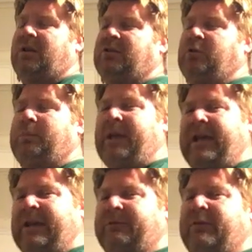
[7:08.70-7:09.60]
You
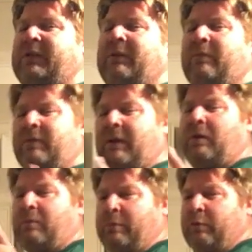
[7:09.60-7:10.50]
paid for the
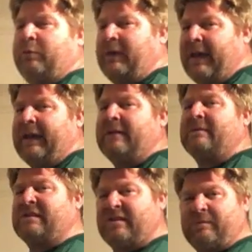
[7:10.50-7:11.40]
buffet. It
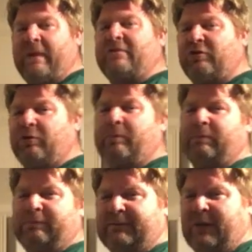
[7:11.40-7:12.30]
was a special
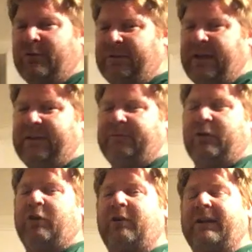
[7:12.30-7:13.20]
buffet
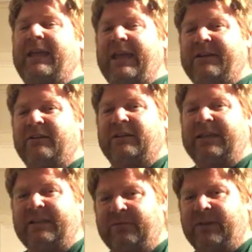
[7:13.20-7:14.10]
for Hurricane
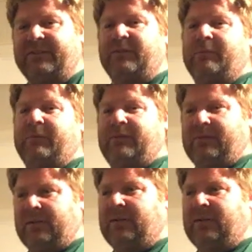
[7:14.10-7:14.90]
Helene victims.